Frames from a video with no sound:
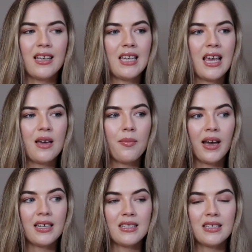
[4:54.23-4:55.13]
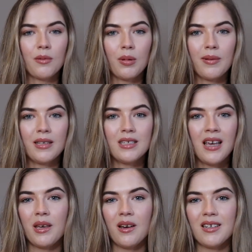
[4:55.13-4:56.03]
I take a biotin supplement
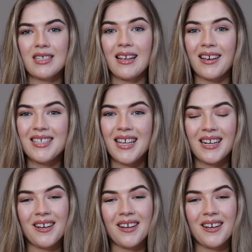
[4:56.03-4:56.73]
because, like I said,